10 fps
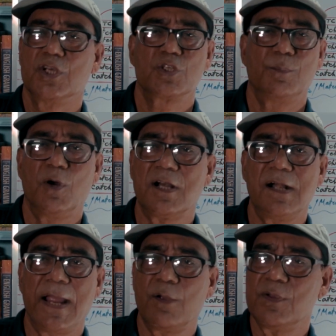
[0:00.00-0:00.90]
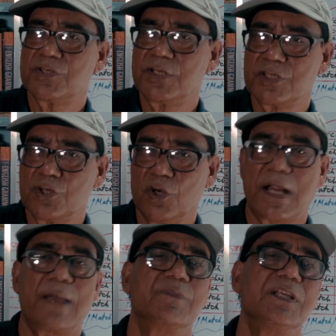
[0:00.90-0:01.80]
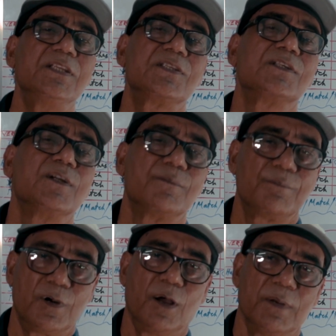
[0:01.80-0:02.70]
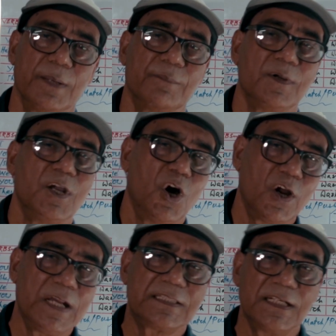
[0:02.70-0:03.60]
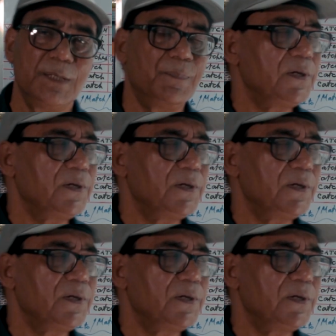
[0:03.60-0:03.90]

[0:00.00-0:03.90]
So modern language does not have this problem. On the third